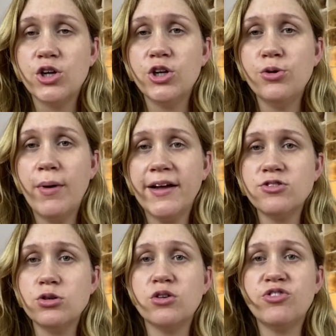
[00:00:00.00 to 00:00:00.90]
You might
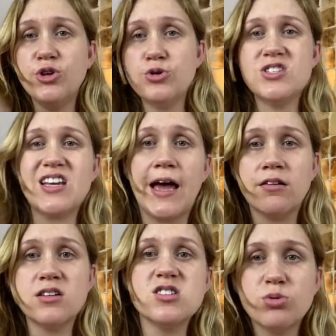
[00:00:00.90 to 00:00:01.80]
do a few
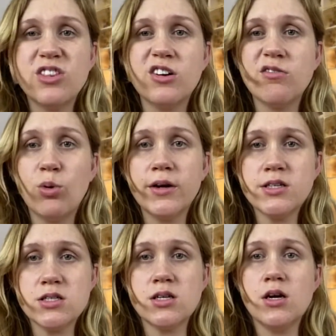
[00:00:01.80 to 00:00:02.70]
sirens with your
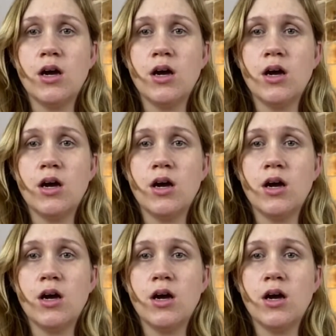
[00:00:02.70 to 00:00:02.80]
voice,